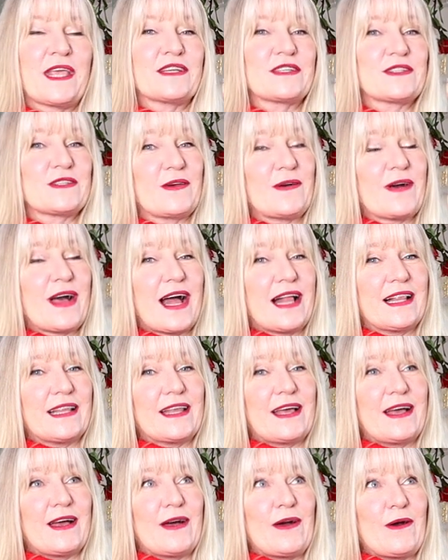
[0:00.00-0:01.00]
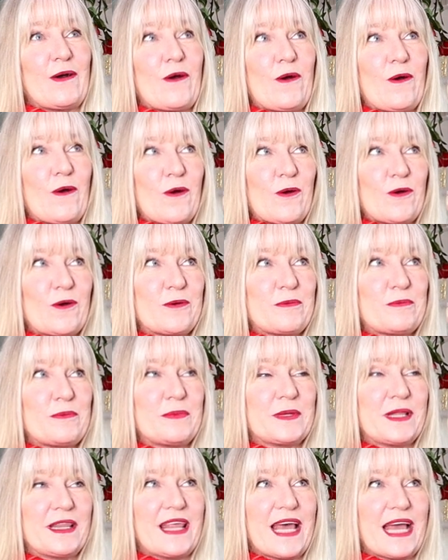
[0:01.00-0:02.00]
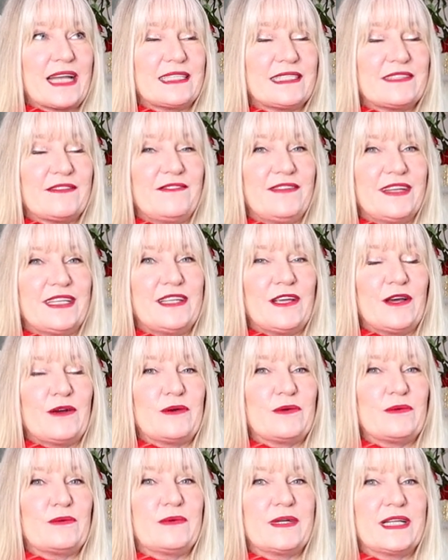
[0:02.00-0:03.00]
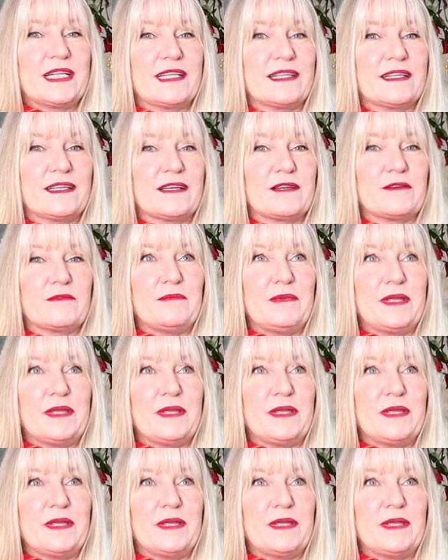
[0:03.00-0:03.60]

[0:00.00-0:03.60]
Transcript: So I'll hope that video will